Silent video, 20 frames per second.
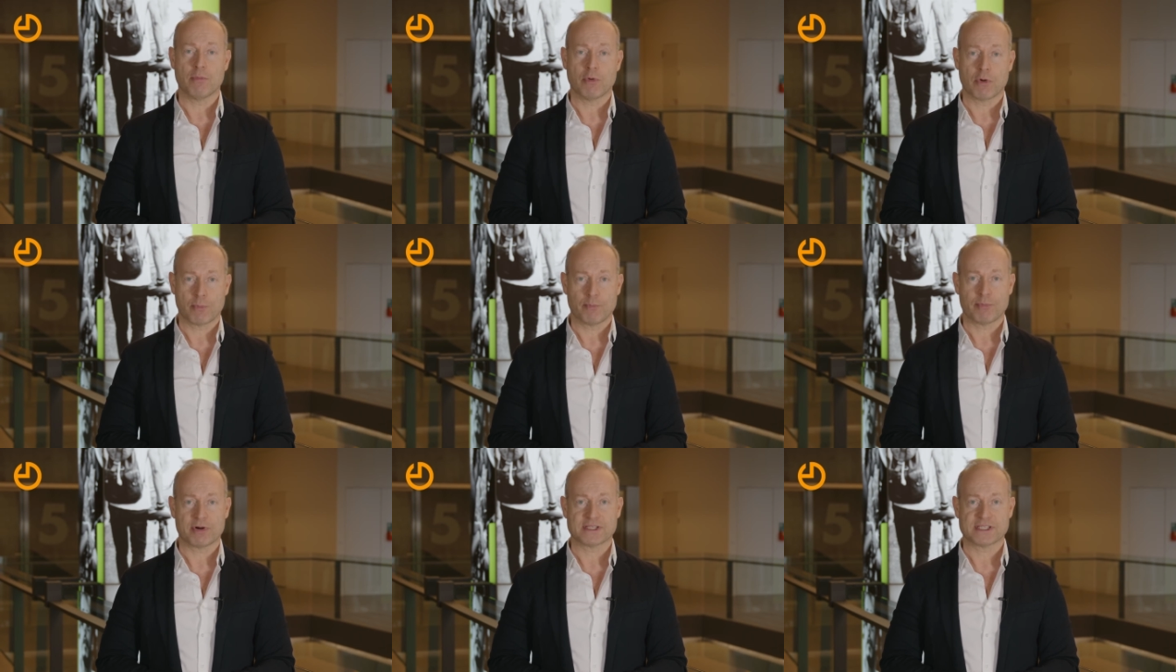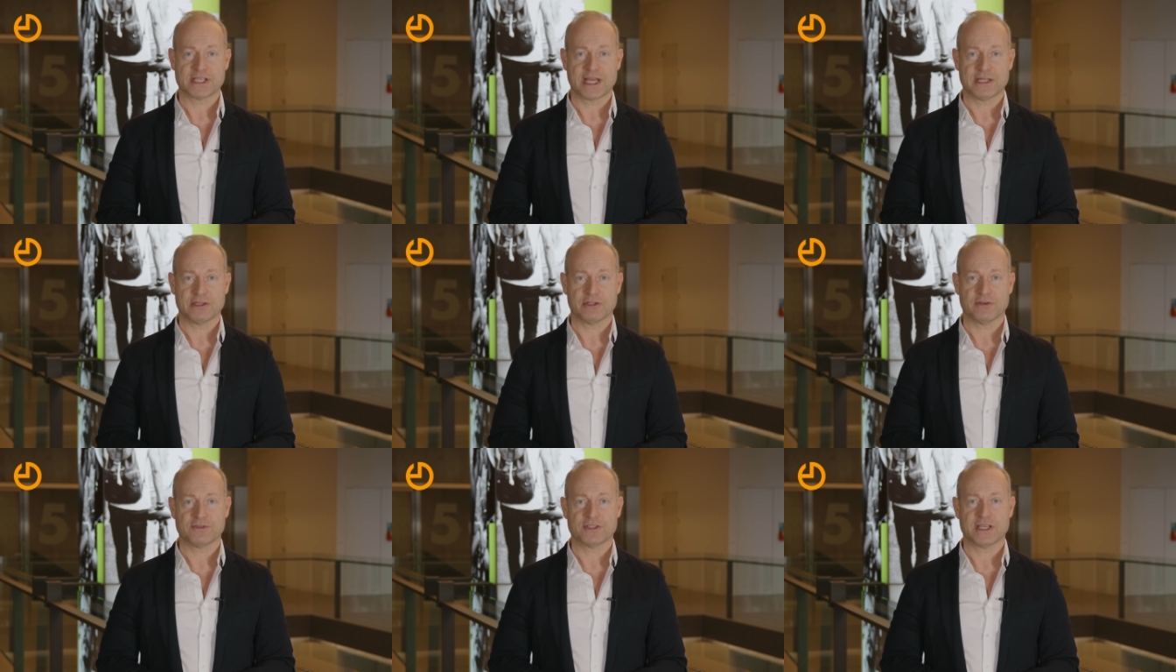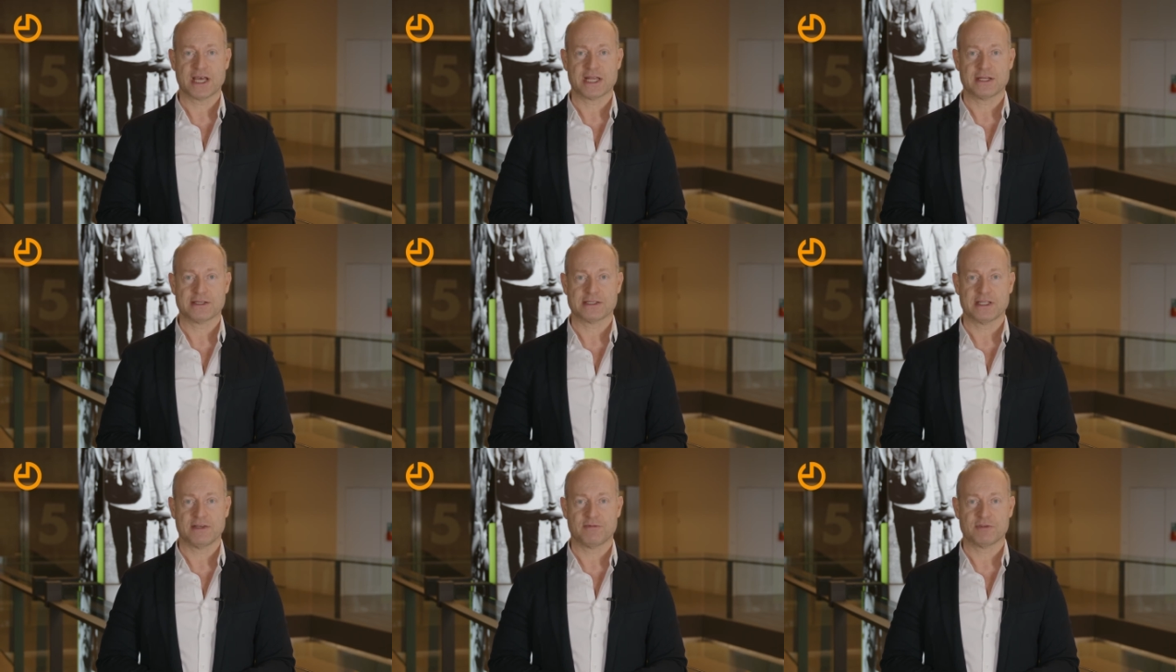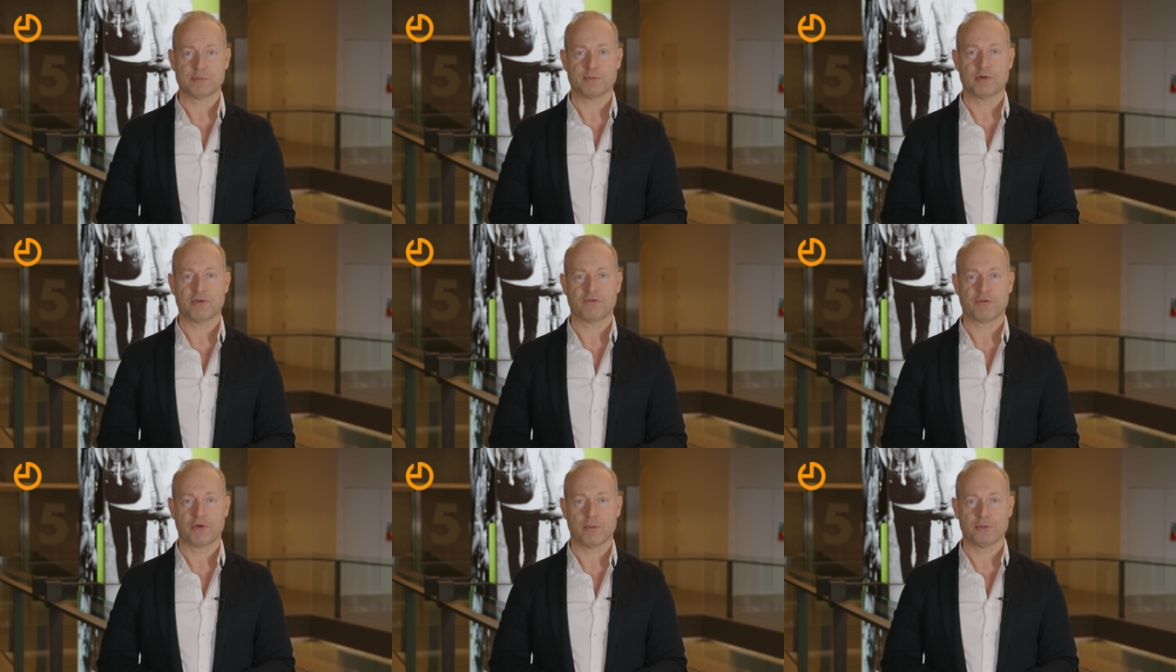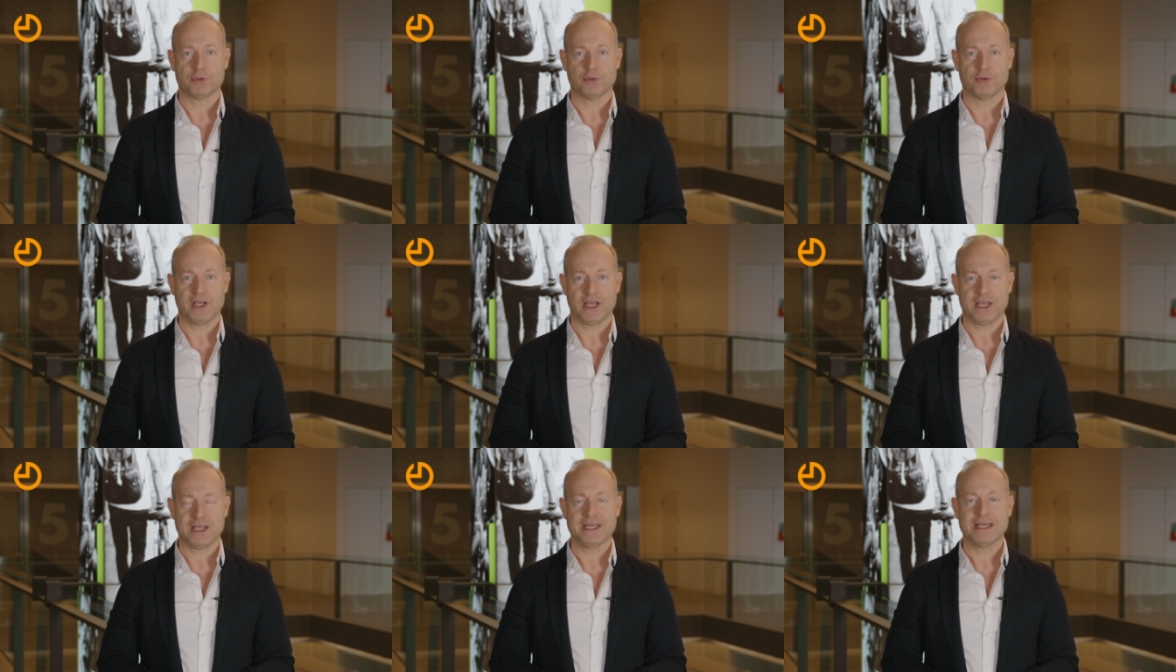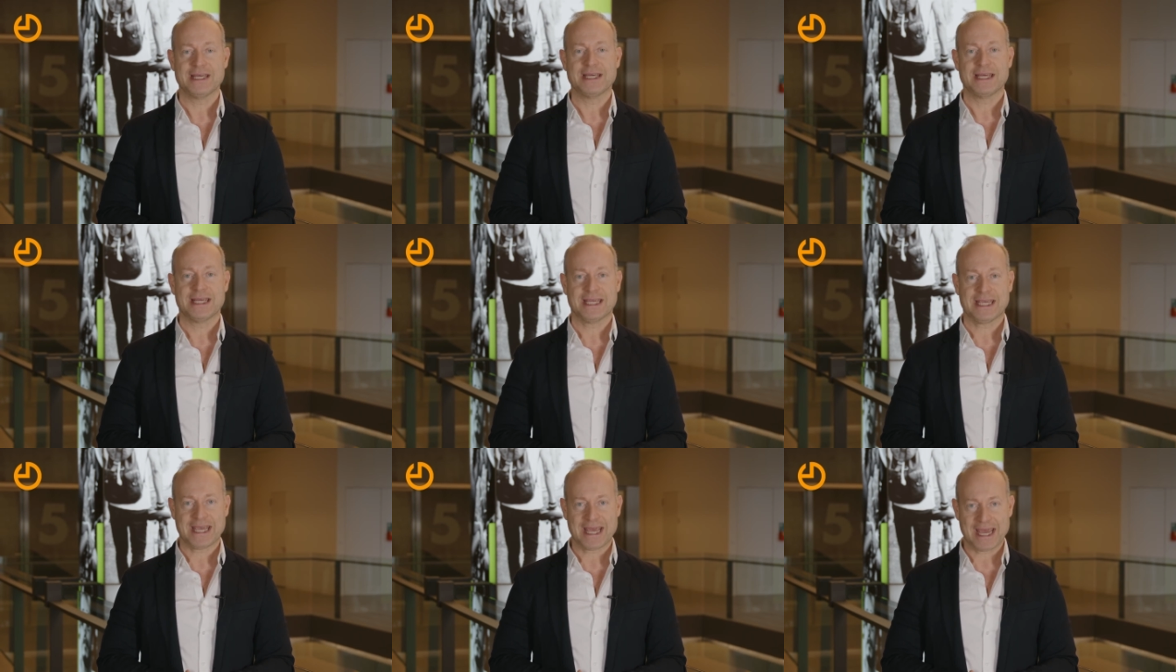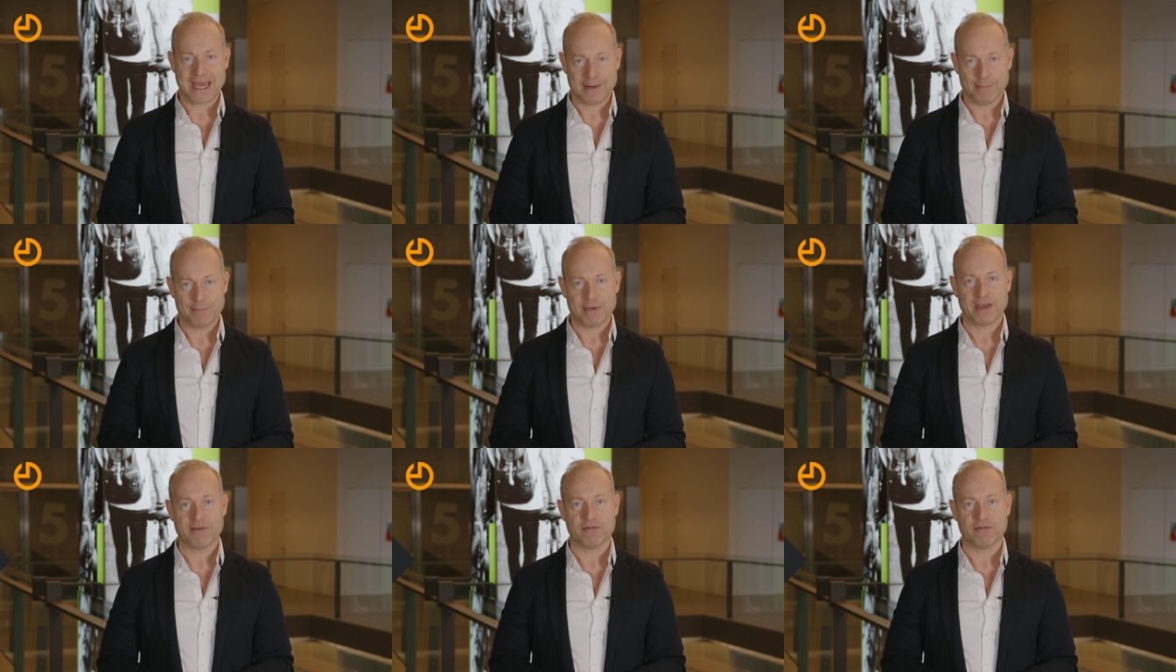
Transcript: more percent of sinus lifts performed today can be